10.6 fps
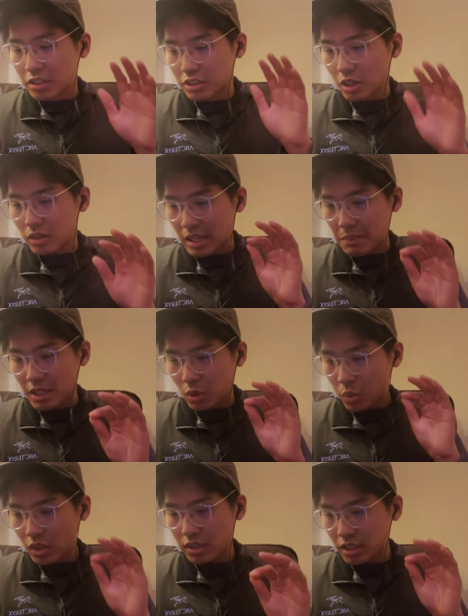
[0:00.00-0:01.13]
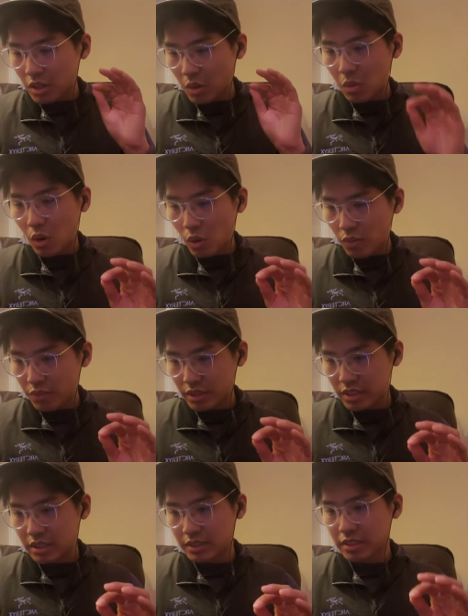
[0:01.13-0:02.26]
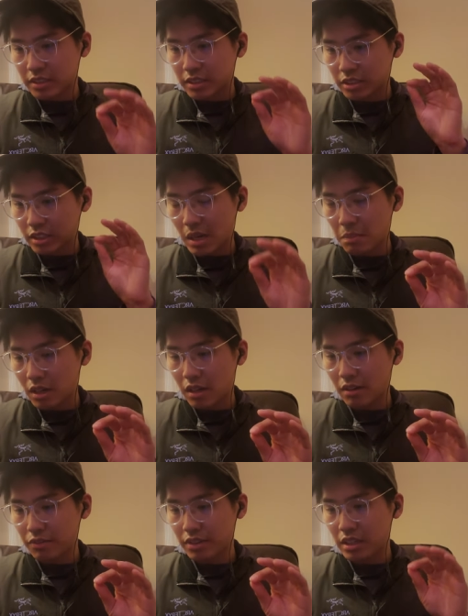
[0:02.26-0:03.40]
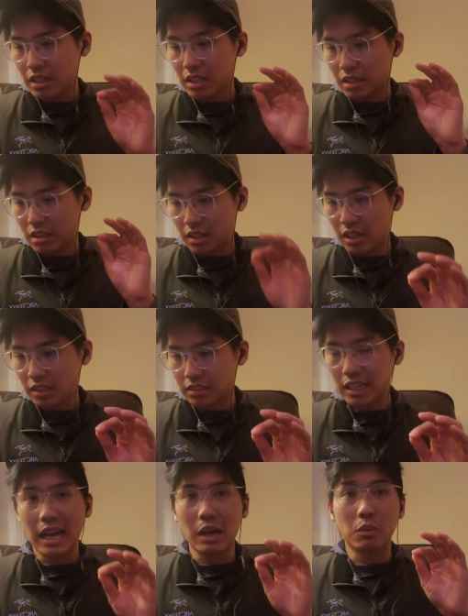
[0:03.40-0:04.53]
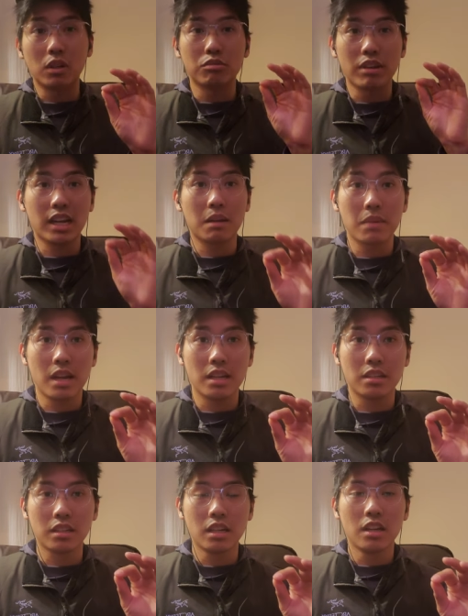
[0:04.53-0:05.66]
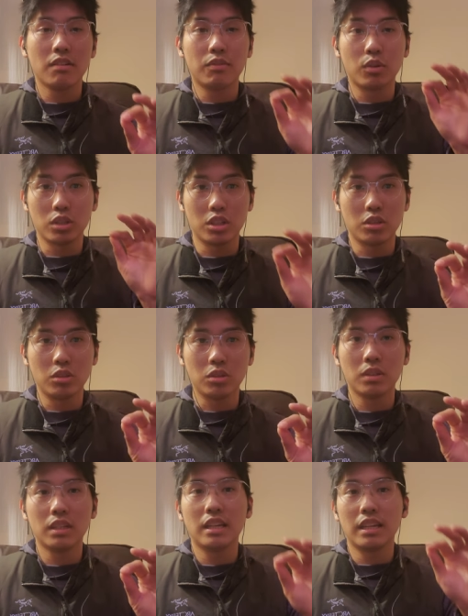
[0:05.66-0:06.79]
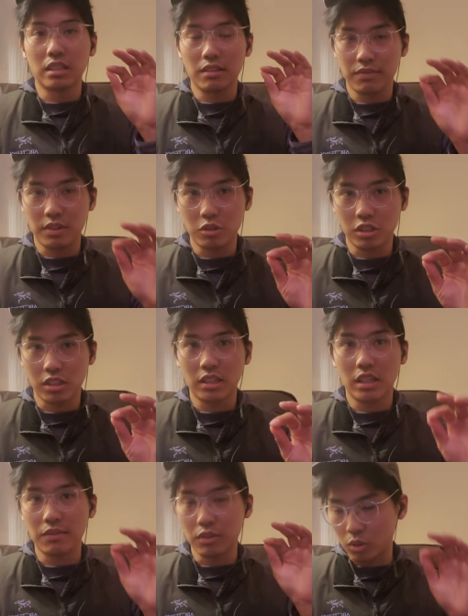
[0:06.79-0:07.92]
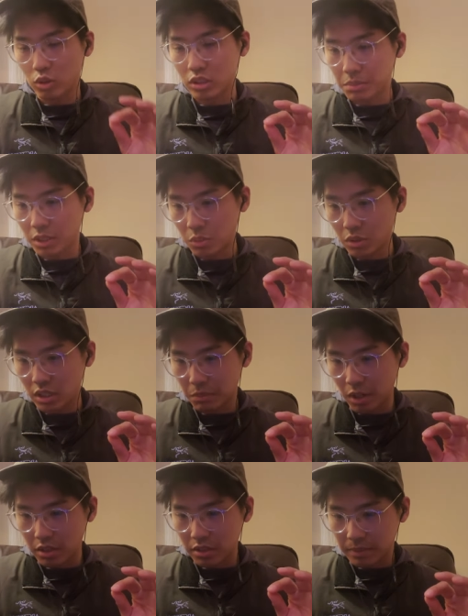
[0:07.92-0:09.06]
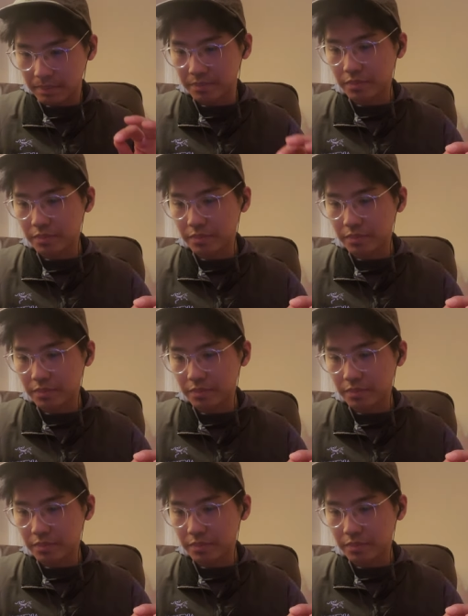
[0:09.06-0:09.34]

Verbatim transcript: So let me quickly go over some of the things that I would recommend for you in the future if you're going to be doing these mods.